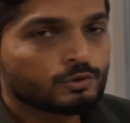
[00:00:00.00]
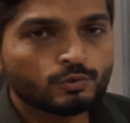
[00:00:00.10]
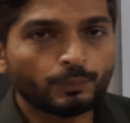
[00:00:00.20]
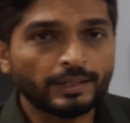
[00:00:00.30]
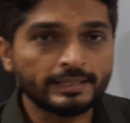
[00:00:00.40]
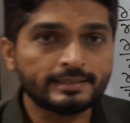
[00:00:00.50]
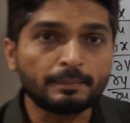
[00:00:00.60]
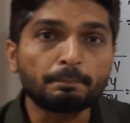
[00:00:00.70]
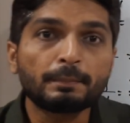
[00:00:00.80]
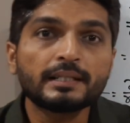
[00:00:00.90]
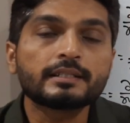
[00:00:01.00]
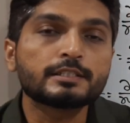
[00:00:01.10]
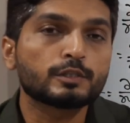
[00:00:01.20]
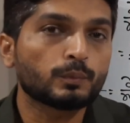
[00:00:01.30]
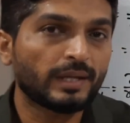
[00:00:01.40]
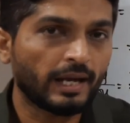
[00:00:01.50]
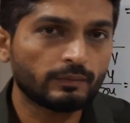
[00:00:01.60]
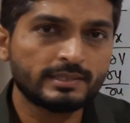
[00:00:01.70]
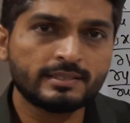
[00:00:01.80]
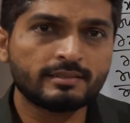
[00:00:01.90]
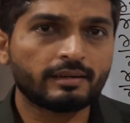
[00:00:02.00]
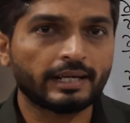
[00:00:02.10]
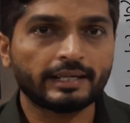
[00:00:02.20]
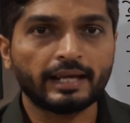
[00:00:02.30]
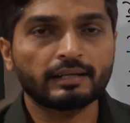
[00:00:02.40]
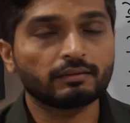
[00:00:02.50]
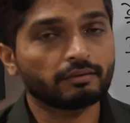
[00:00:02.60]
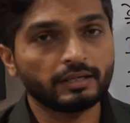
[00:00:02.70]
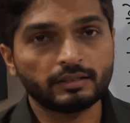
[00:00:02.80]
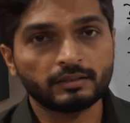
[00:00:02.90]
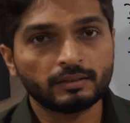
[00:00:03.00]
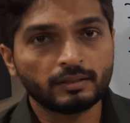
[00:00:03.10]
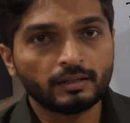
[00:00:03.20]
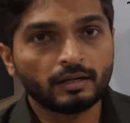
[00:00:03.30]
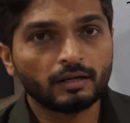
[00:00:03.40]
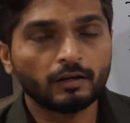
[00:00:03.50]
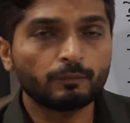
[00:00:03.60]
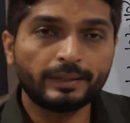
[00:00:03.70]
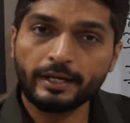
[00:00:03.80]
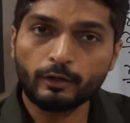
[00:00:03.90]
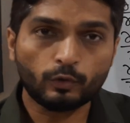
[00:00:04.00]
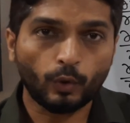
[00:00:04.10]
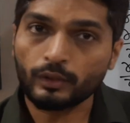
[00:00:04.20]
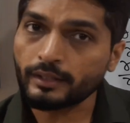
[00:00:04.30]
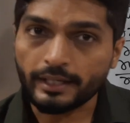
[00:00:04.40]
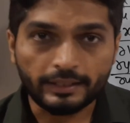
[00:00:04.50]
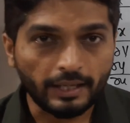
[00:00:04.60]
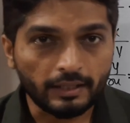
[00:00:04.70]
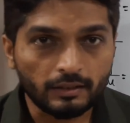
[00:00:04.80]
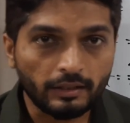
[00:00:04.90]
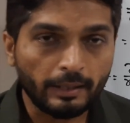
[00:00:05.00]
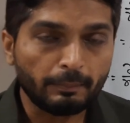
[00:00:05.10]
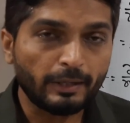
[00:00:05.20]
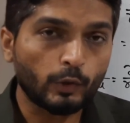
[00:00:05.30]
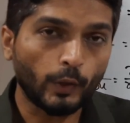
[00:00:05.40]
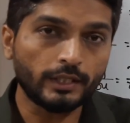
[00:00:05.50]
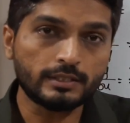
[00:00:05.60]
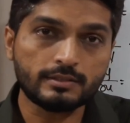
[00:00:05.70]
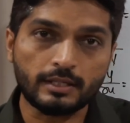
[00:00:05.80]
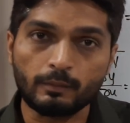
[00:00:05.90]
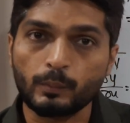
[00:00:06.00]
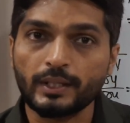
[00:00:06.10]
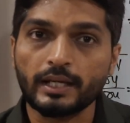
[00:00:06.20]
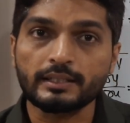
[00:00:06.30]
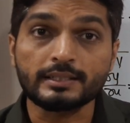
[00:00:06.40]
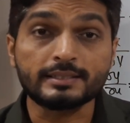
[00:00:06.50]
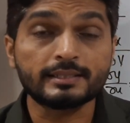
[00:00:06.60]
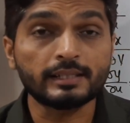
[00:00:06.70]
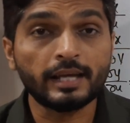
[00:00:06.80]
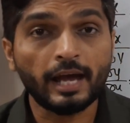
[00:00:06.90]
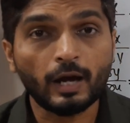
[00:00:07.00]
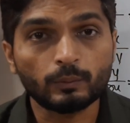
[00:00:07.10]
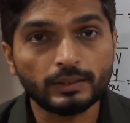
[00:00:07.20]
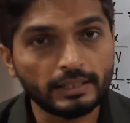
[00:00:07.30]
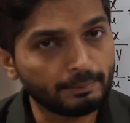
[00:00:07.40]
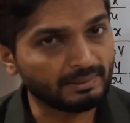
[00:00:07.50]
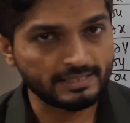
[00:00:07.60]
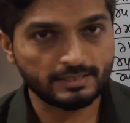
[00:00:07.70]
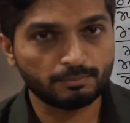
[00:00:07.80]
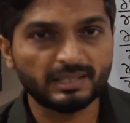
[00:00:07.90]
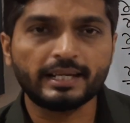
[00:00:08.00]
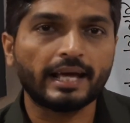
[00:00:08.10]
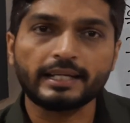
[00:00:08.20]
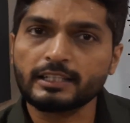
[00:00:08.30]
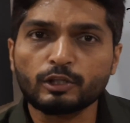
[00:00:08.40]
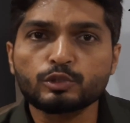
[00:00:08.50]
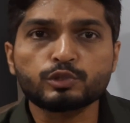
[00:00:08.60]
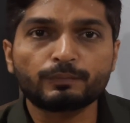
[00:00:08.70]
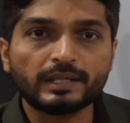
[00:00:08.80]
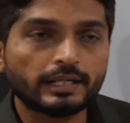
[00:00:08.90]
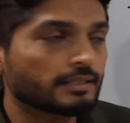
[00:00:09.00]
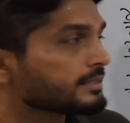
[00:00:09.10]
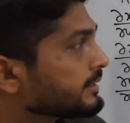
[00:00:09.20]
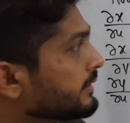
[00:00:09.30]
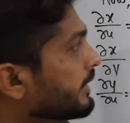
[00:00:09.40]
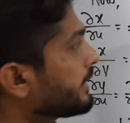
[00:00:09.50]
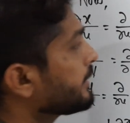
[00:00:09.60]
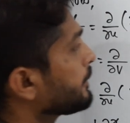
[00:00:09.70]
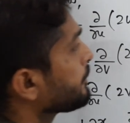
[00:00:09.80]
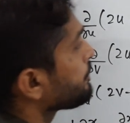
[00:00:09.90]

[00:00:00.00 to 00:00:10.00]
So very simple region we have, this is a rectangle, right? We can draw the rectangle, and by drawing a strip we can easily have the limits, but directly also we can easily write.